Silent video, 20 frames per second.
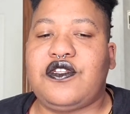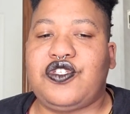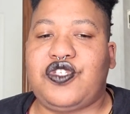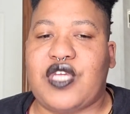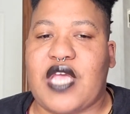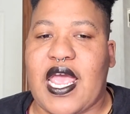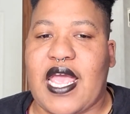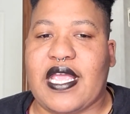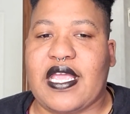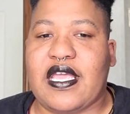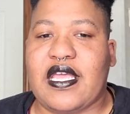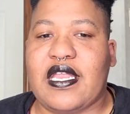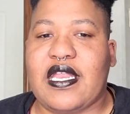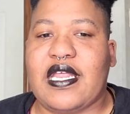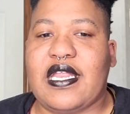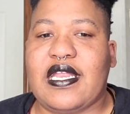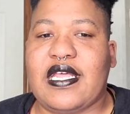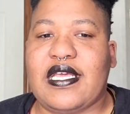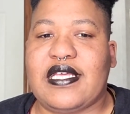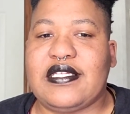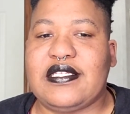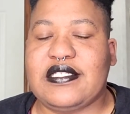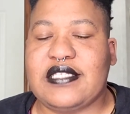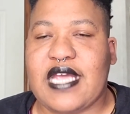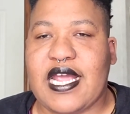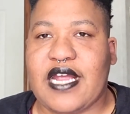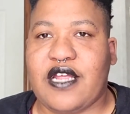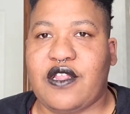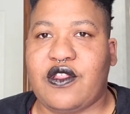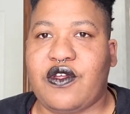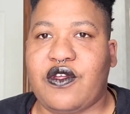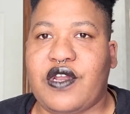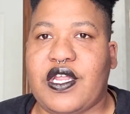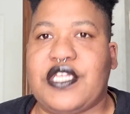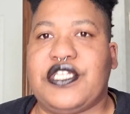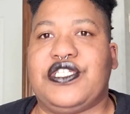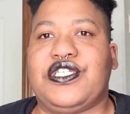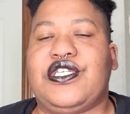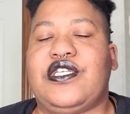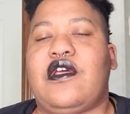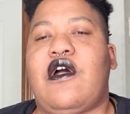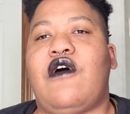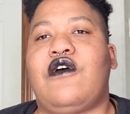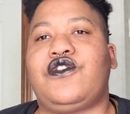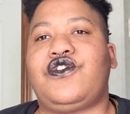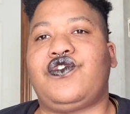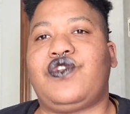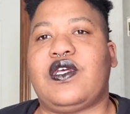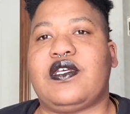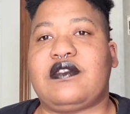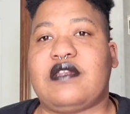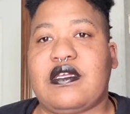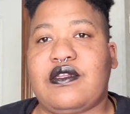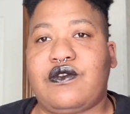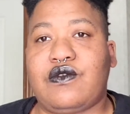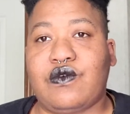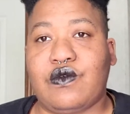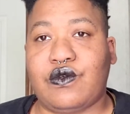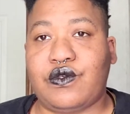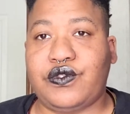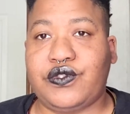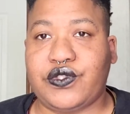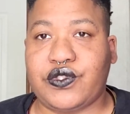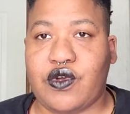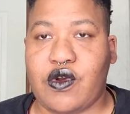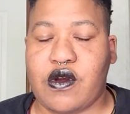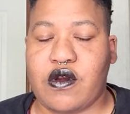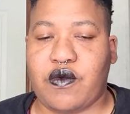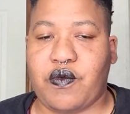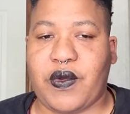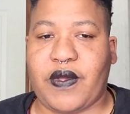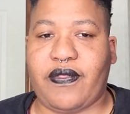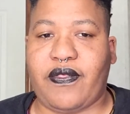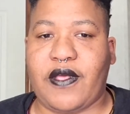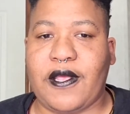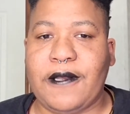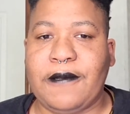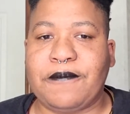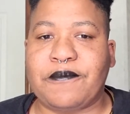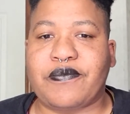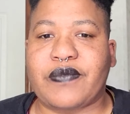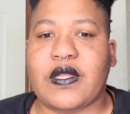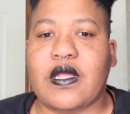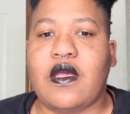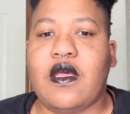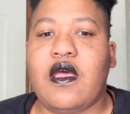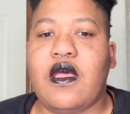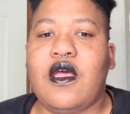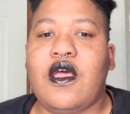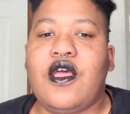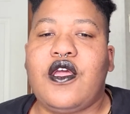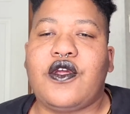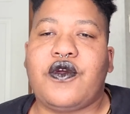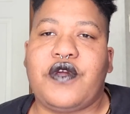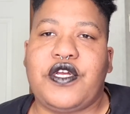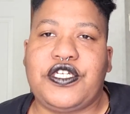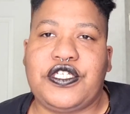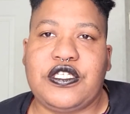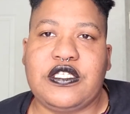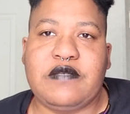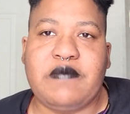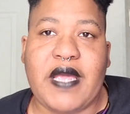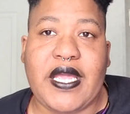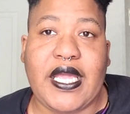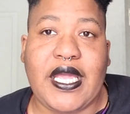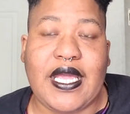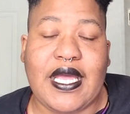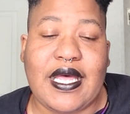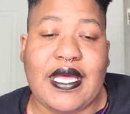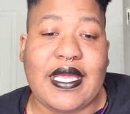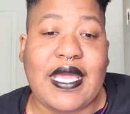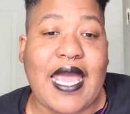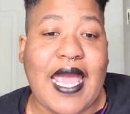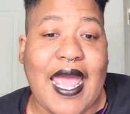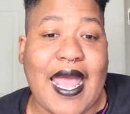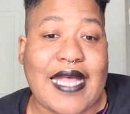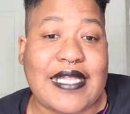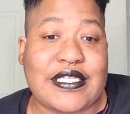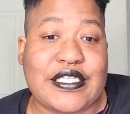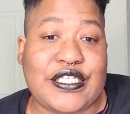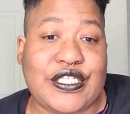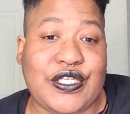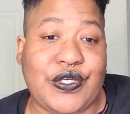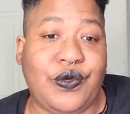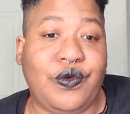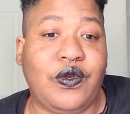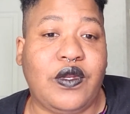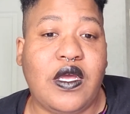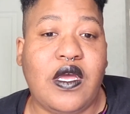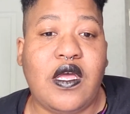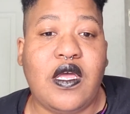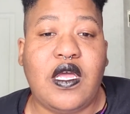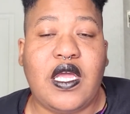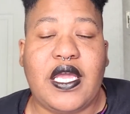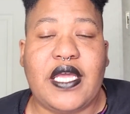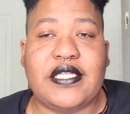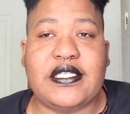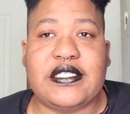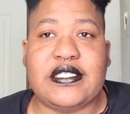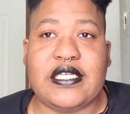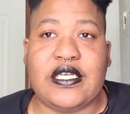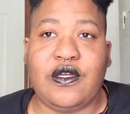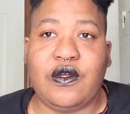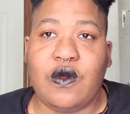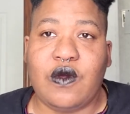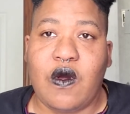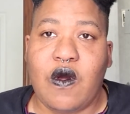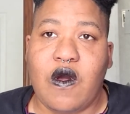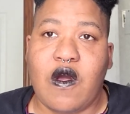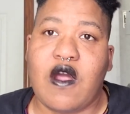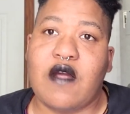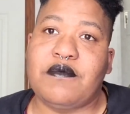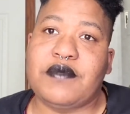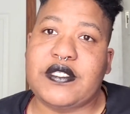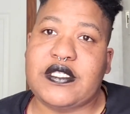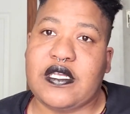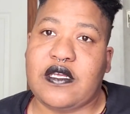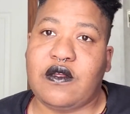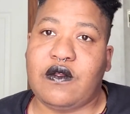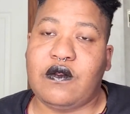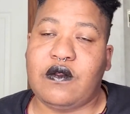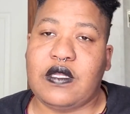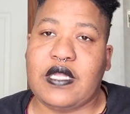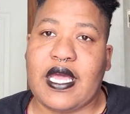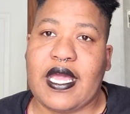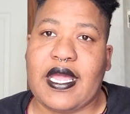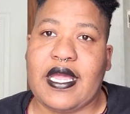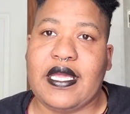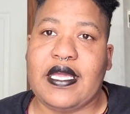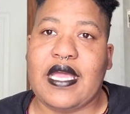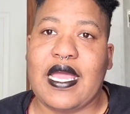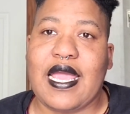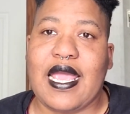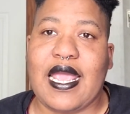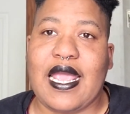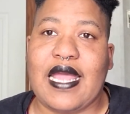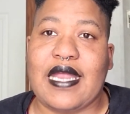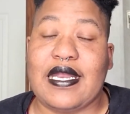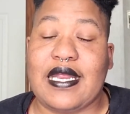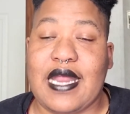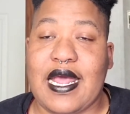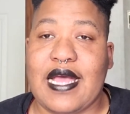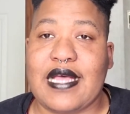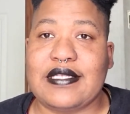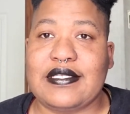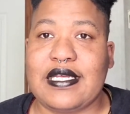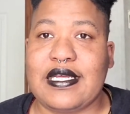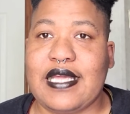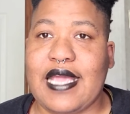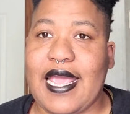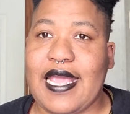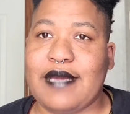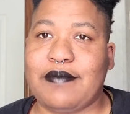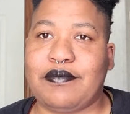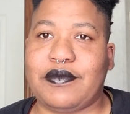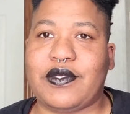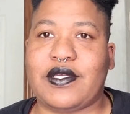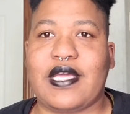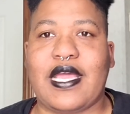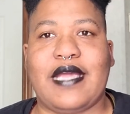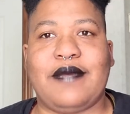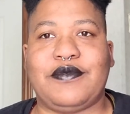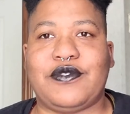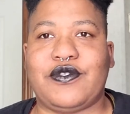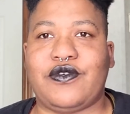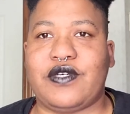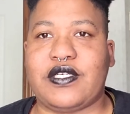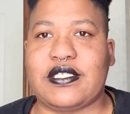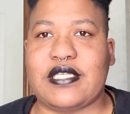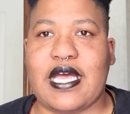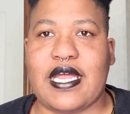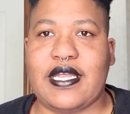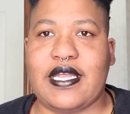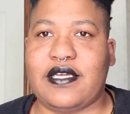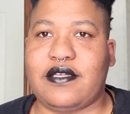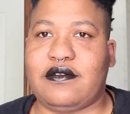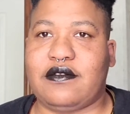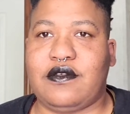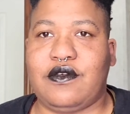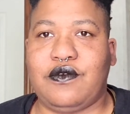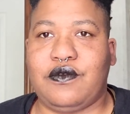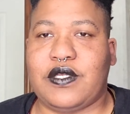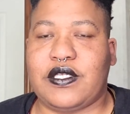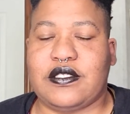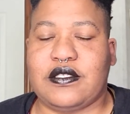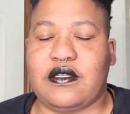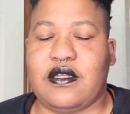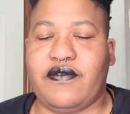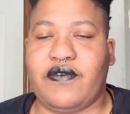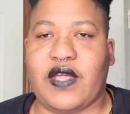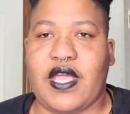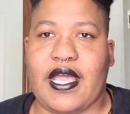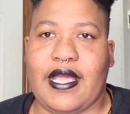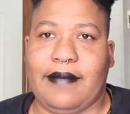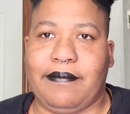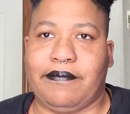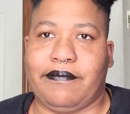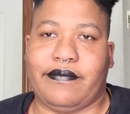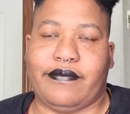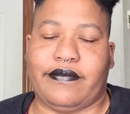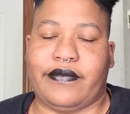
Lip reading: jacket. It is tailored, and she also does a tulle skirt with it. Christian's making a cat suit. It's single arm, single leg, and it has a cape. Capes are exciting. Who doesn't love a cape?